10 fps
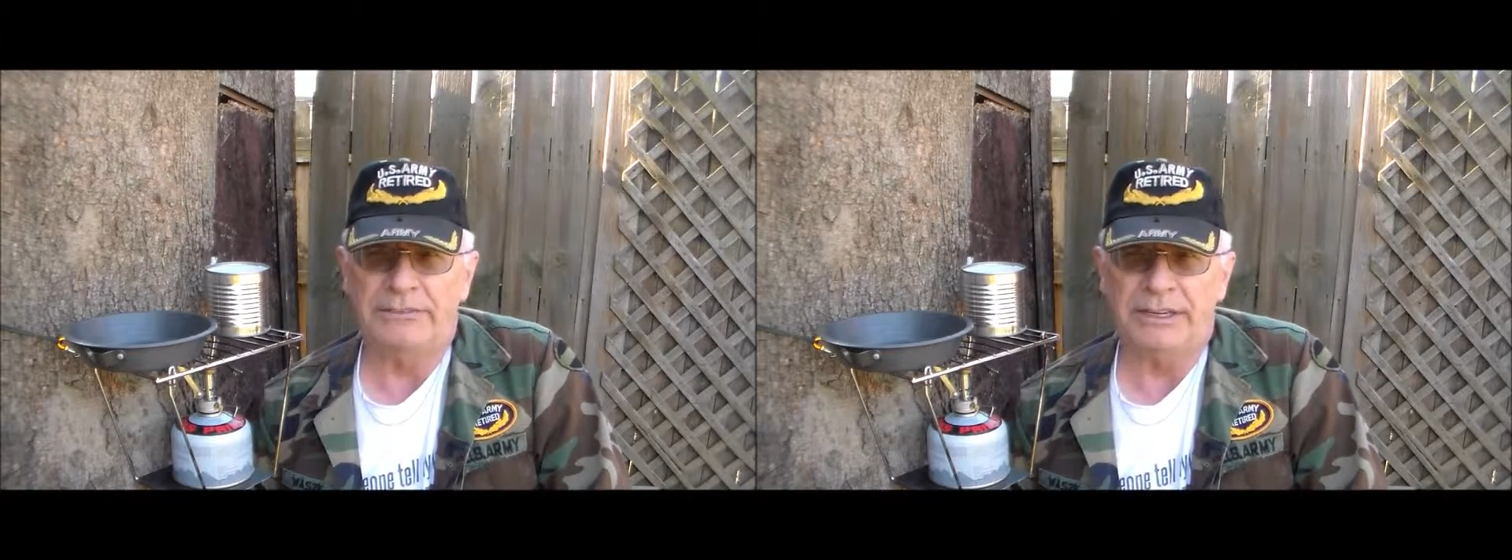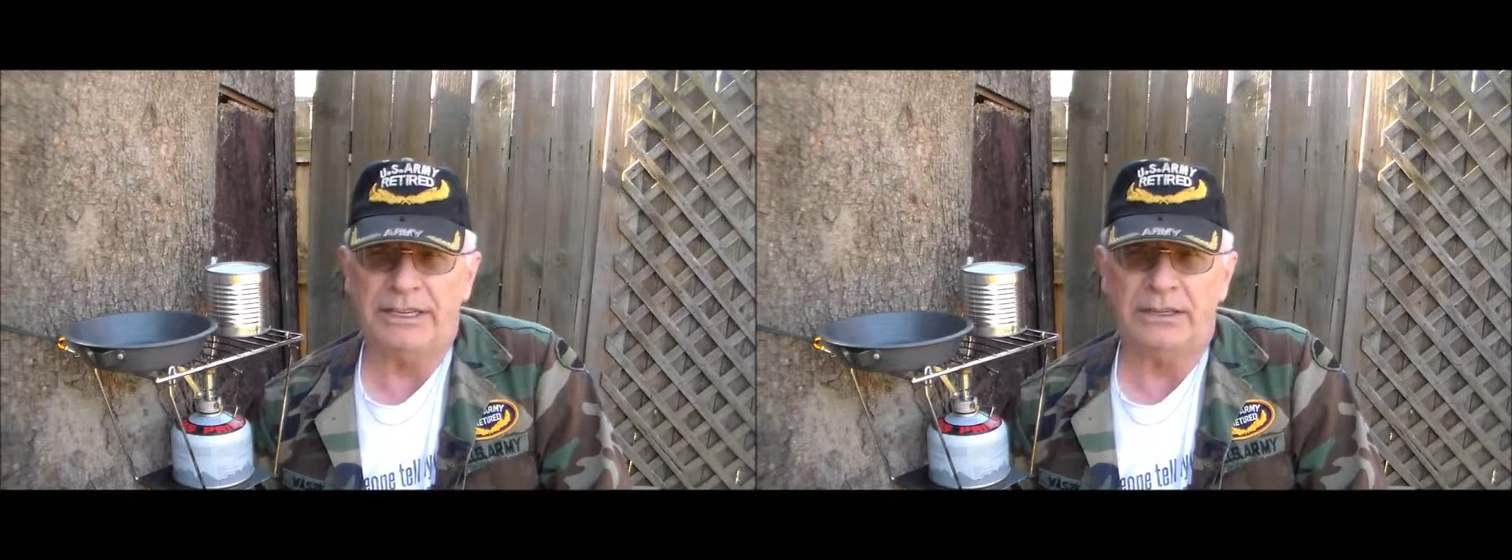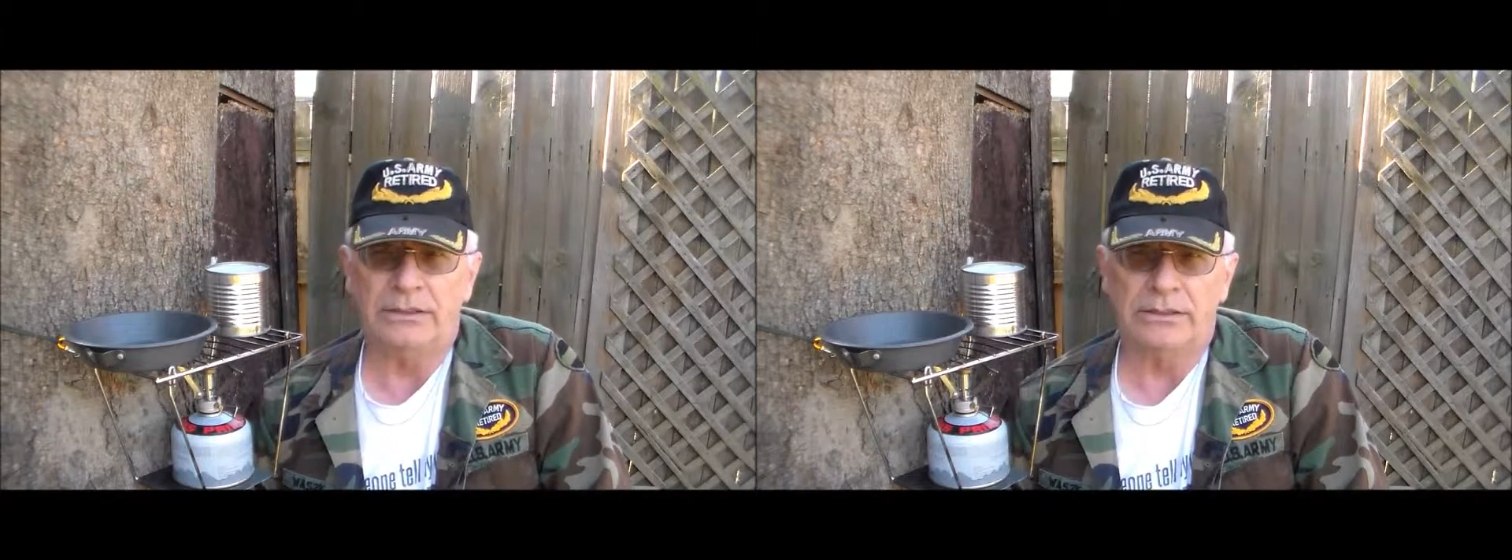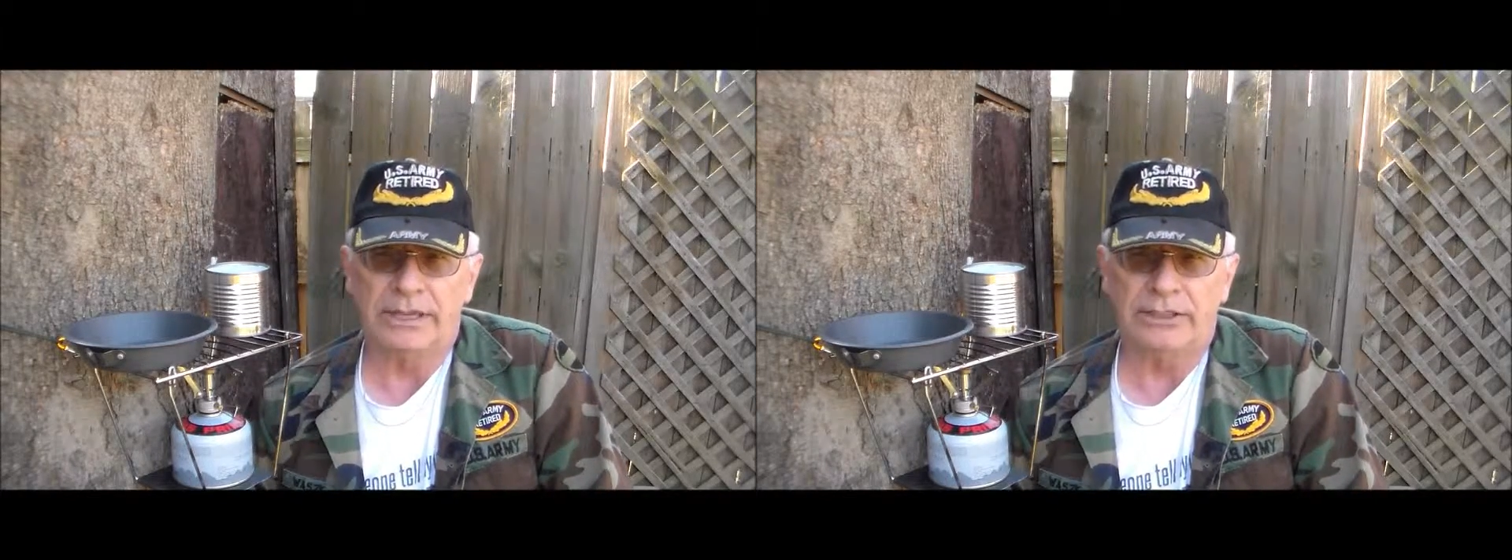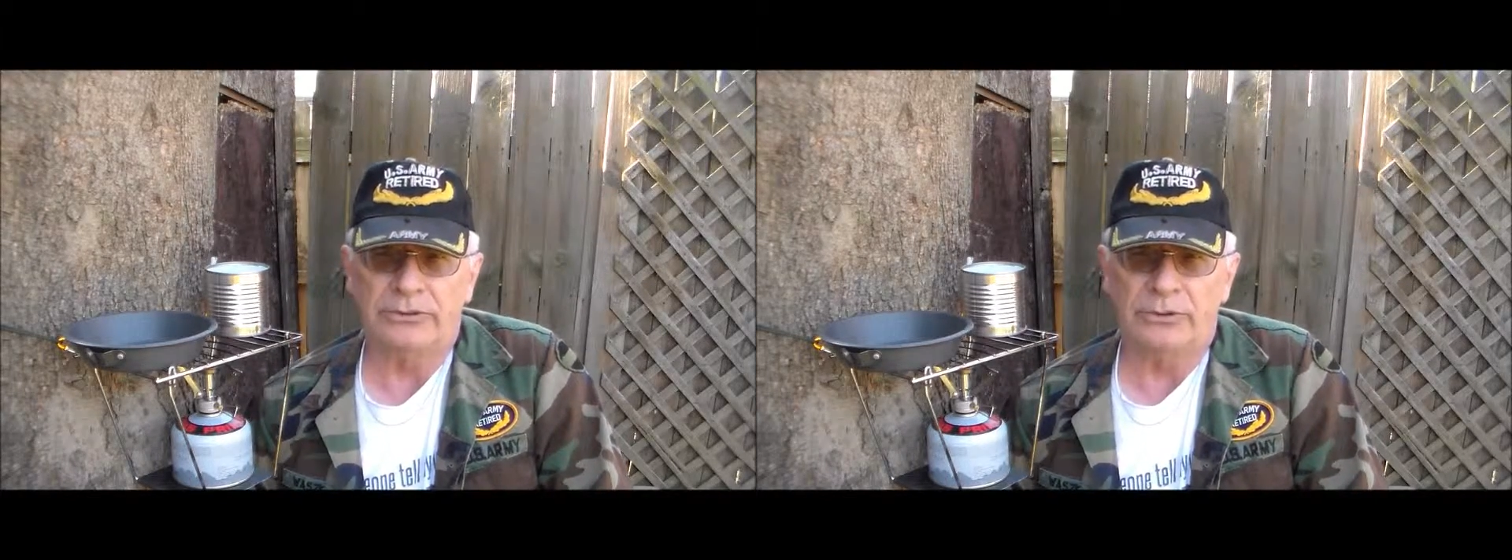video.
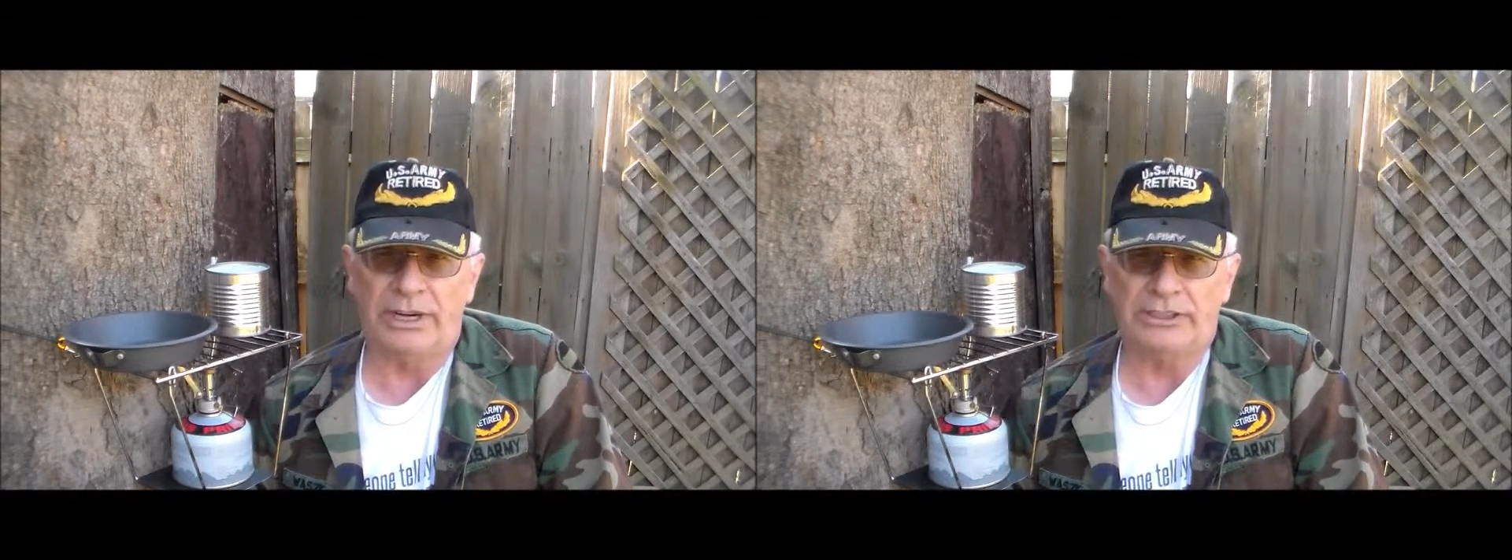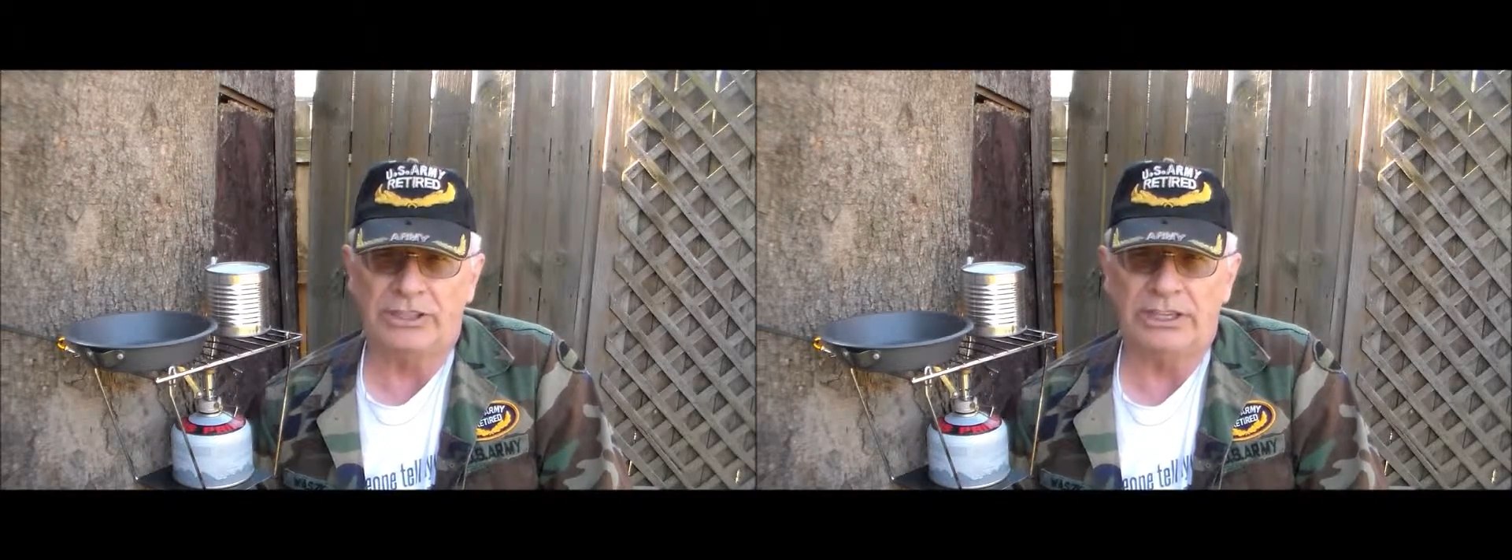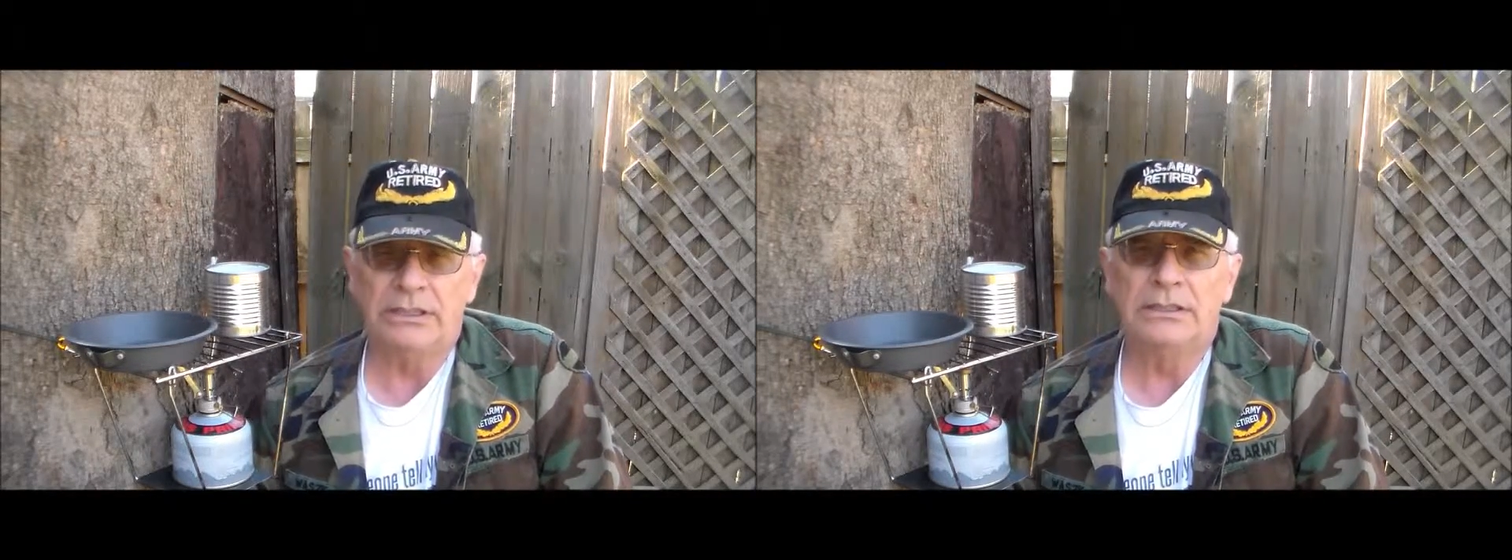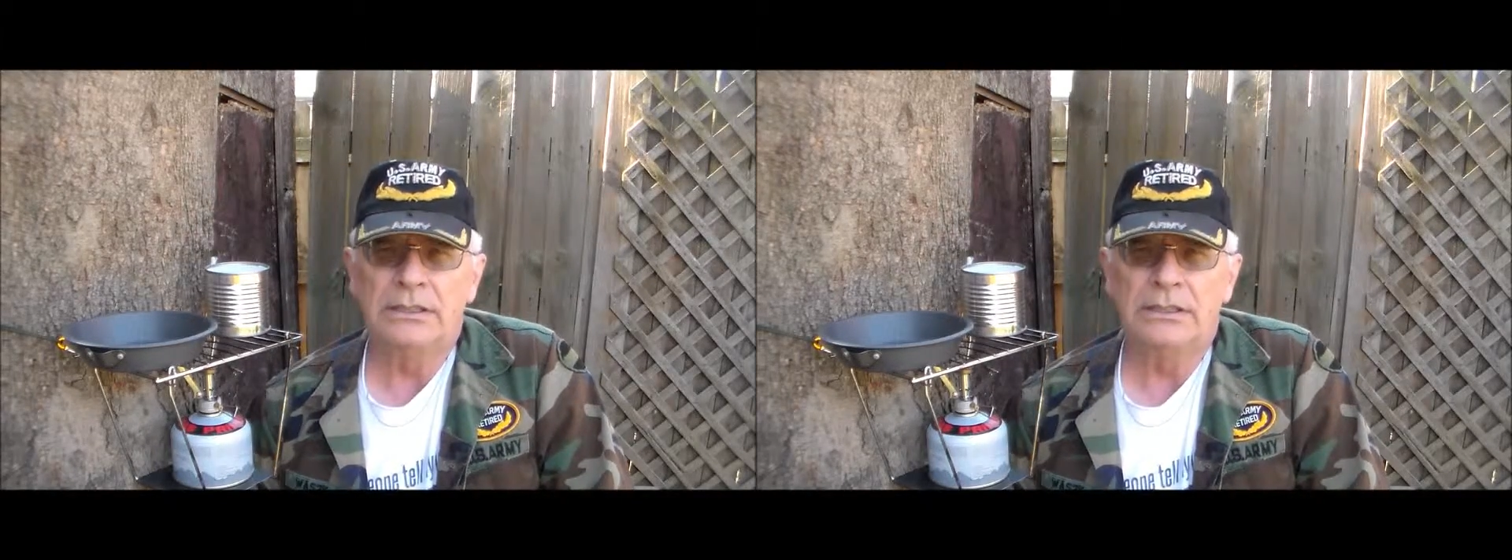Thanks for watching.